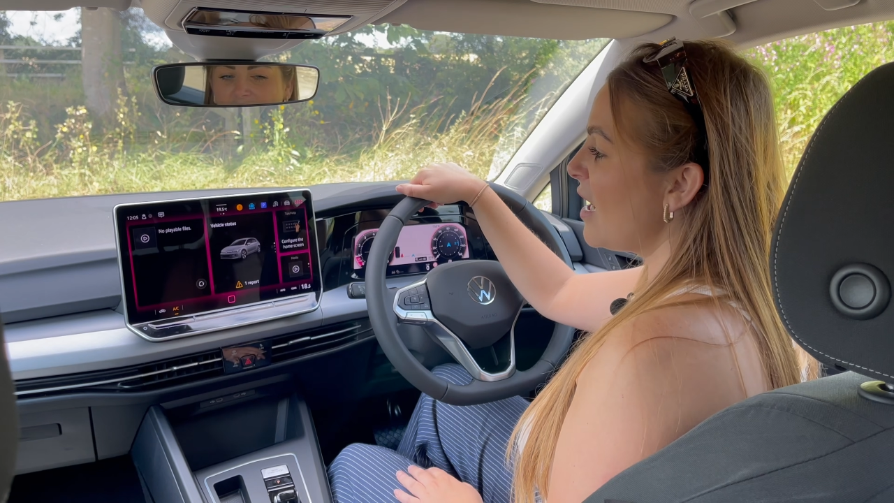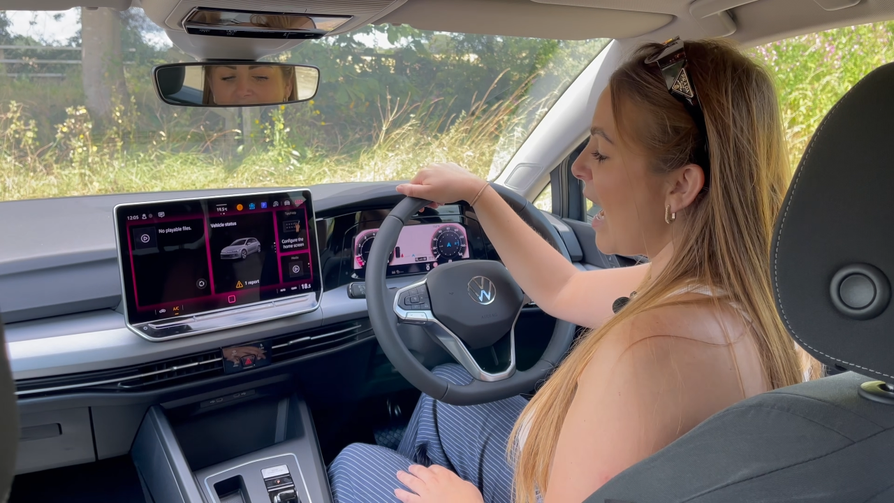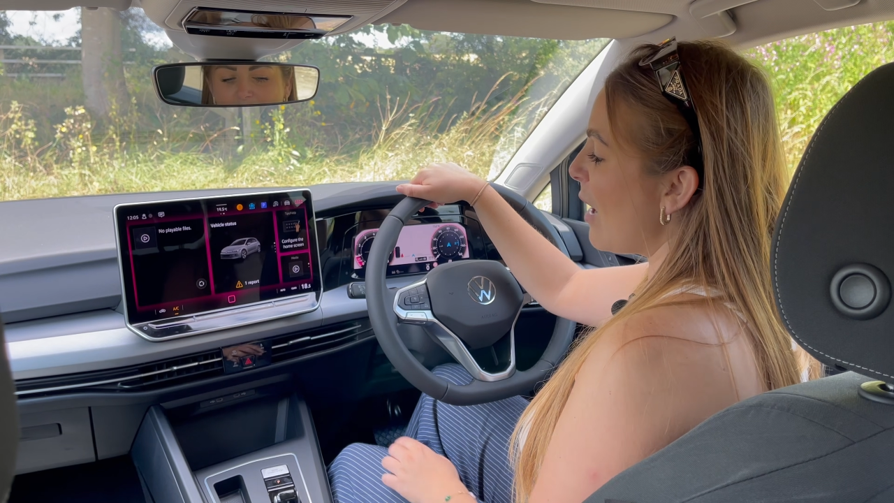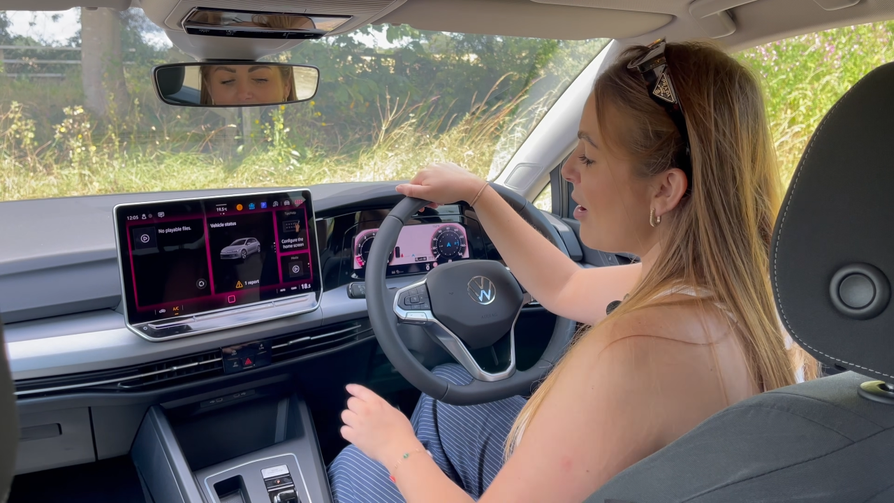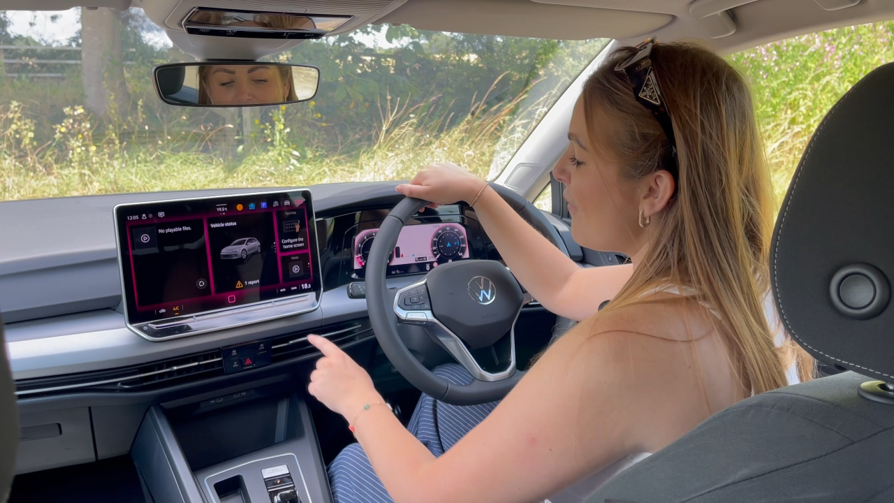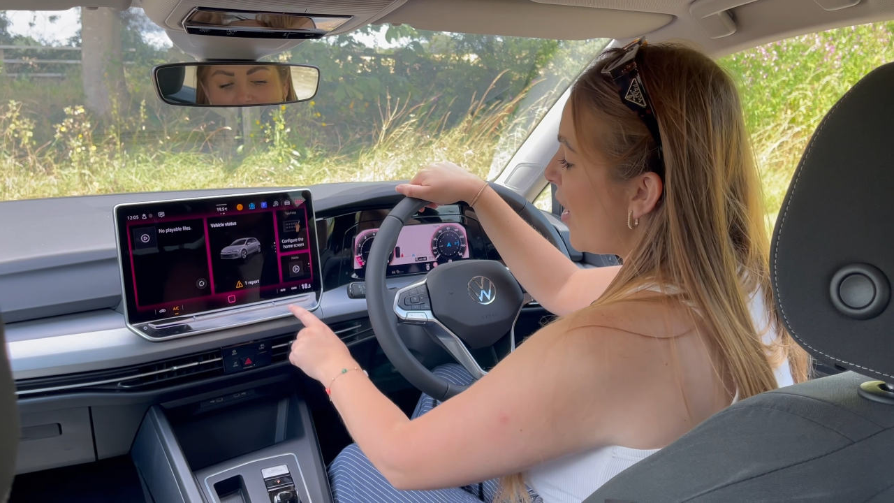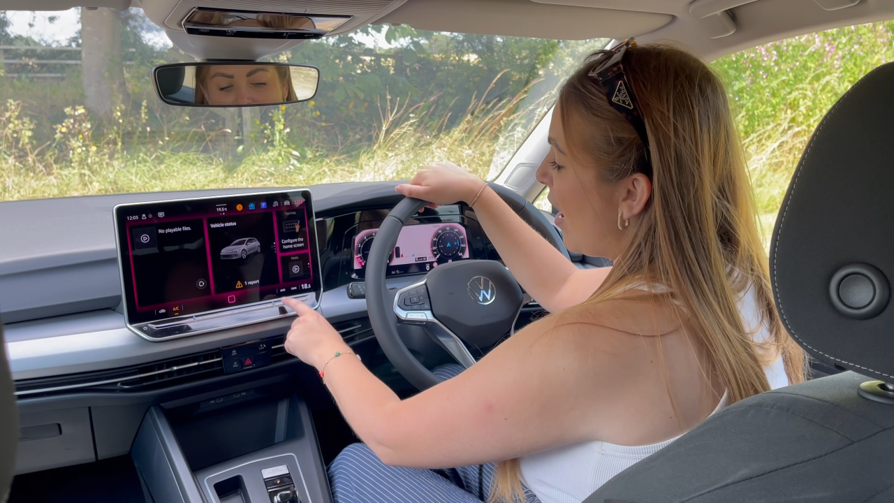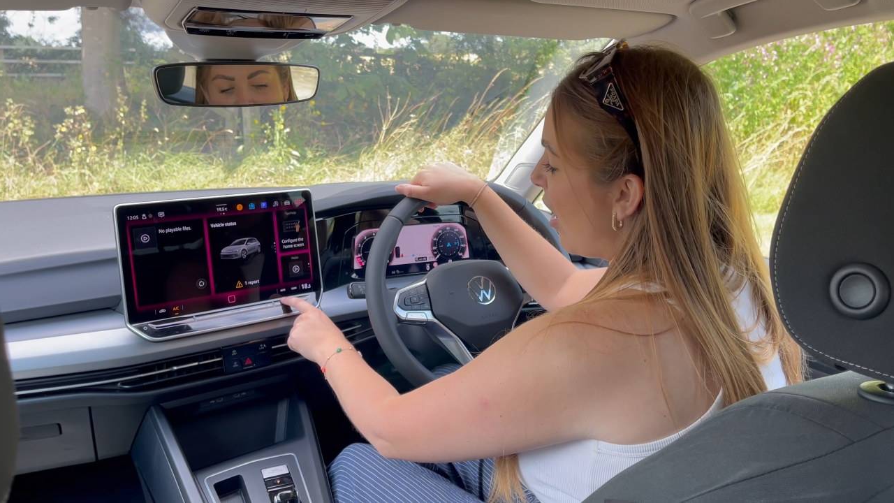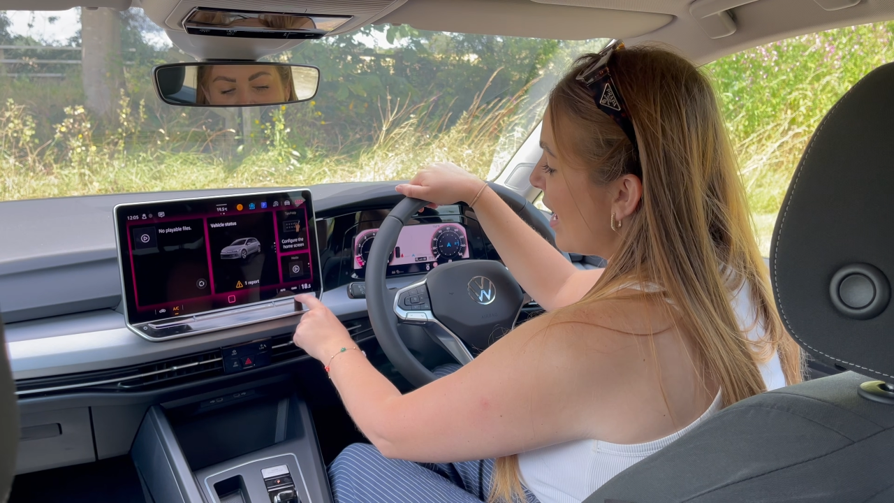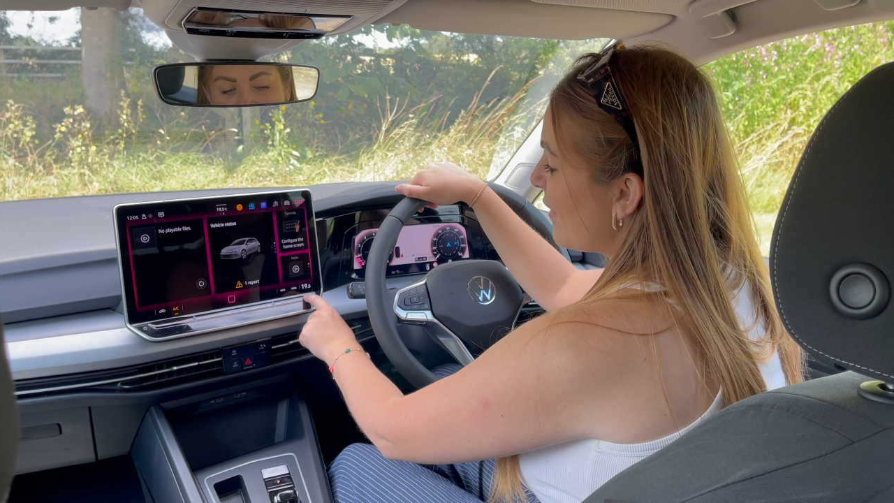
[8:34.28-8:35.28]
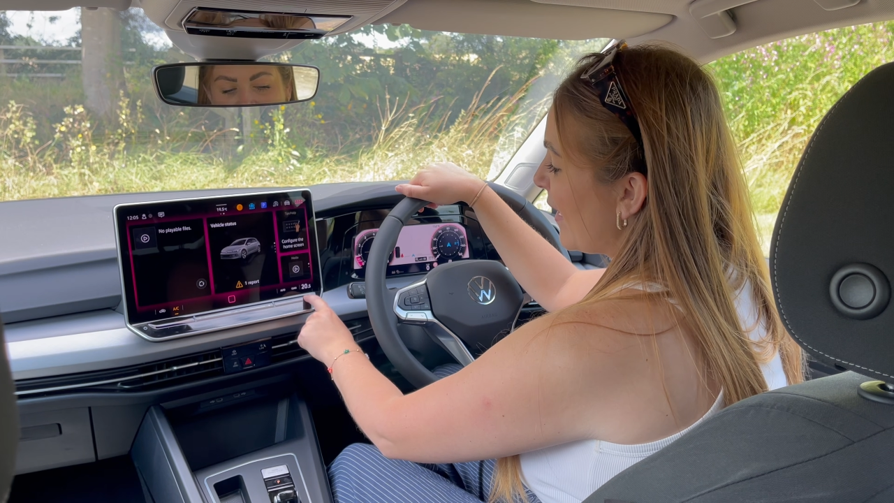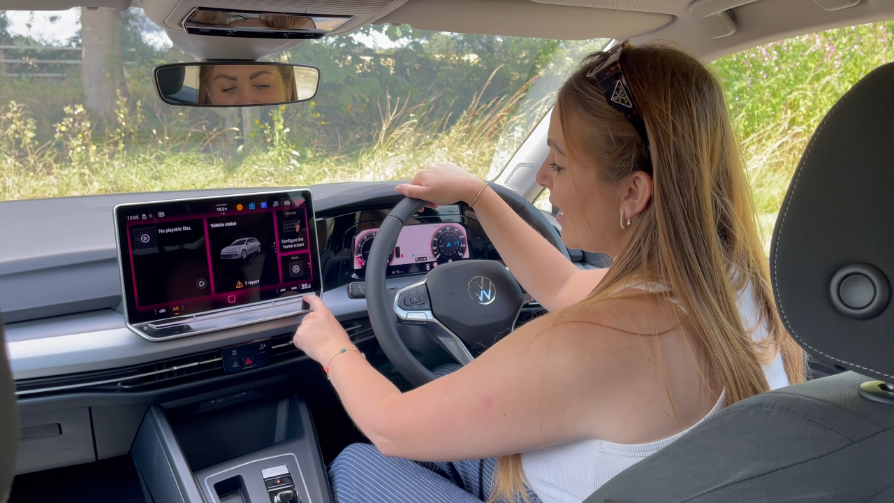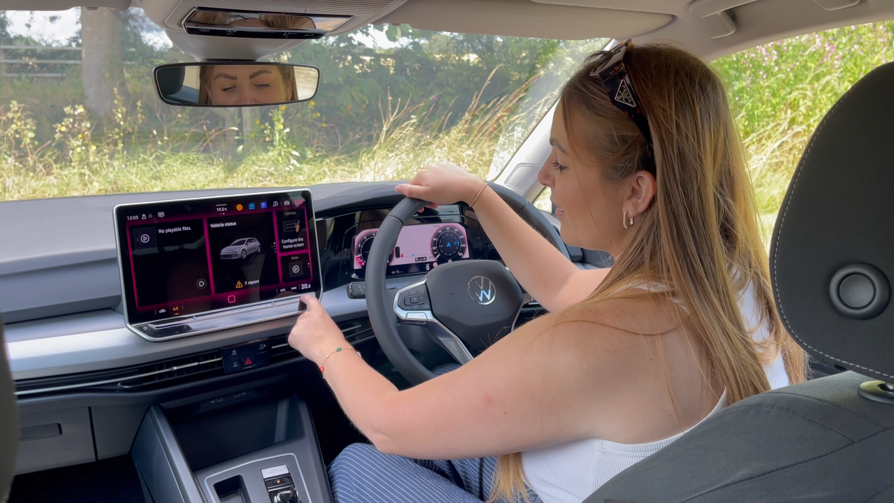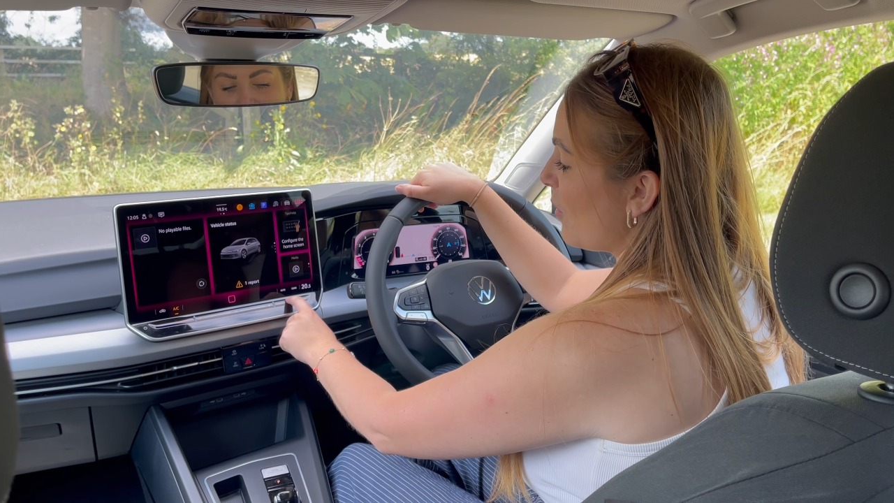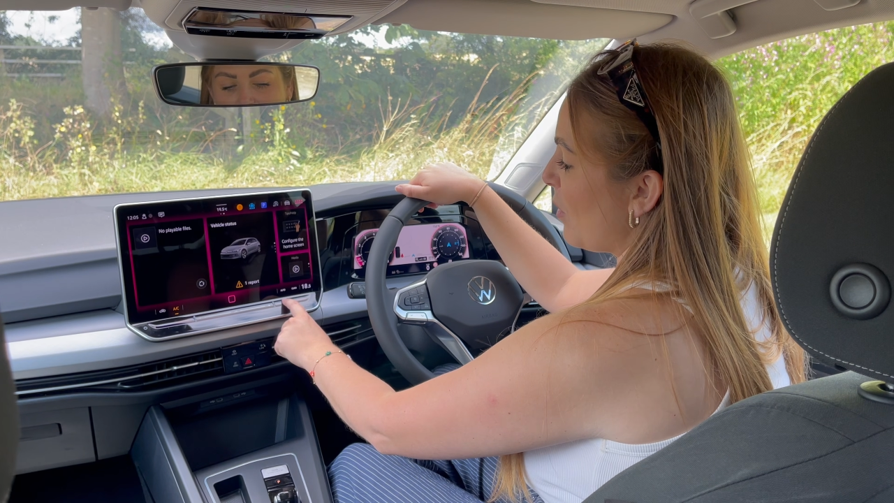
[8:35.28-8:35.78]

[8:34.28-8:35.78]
However, I think that